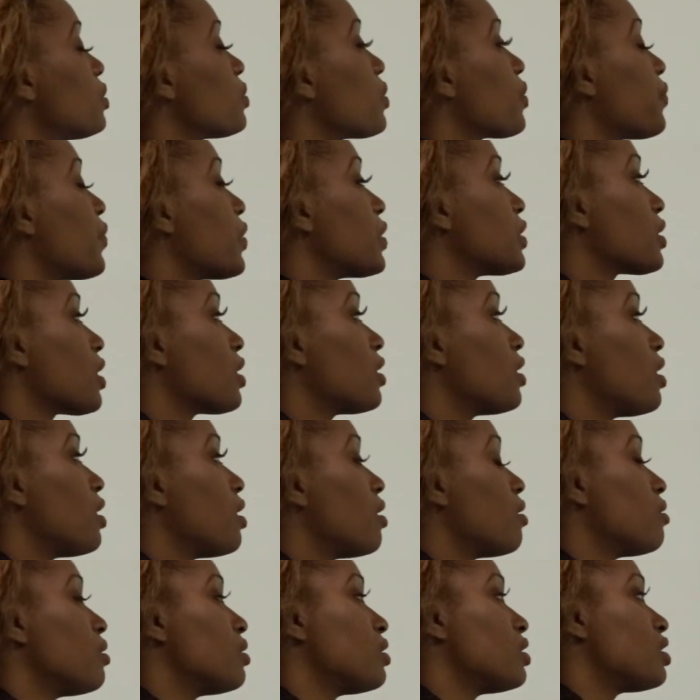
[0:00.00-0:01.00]
we're first going
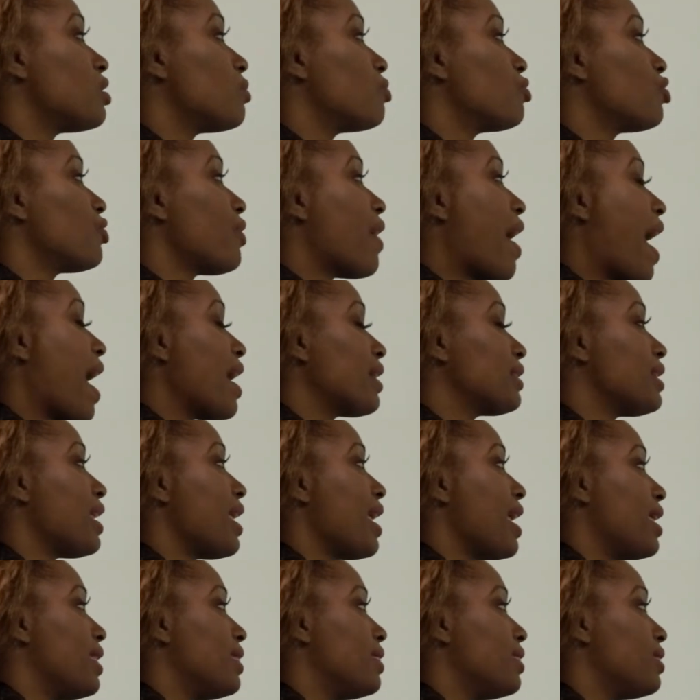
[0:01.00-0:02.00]
to subtract
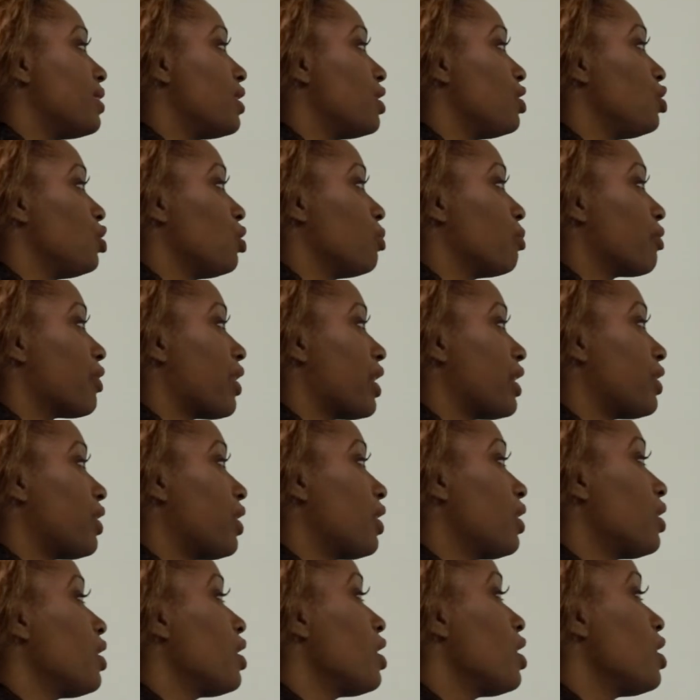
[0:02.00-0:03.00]
in the
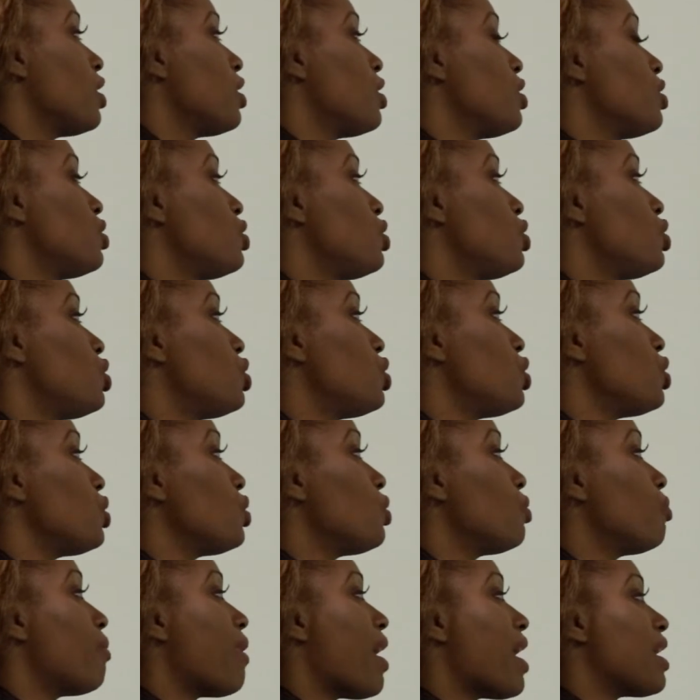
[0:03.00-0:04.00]
numerator.
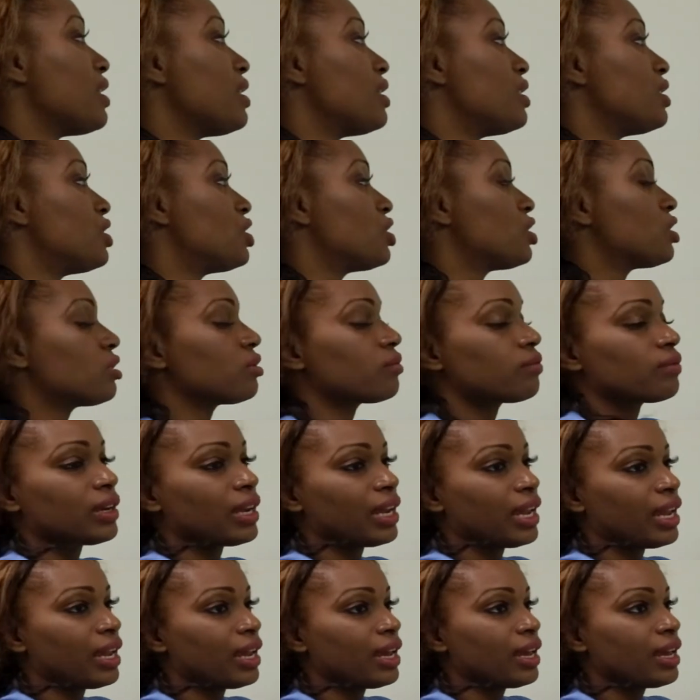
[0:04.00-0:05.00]
2 minus
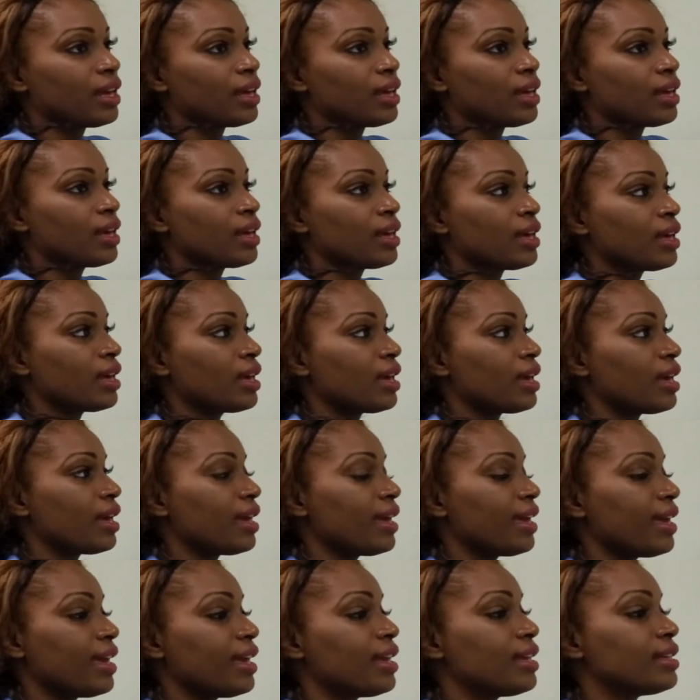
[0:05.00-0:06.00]
3
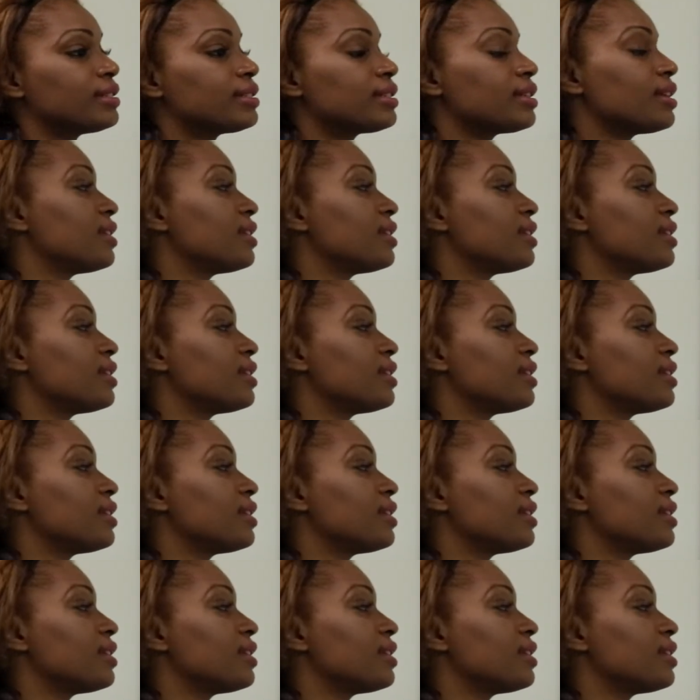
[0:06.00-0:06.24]
is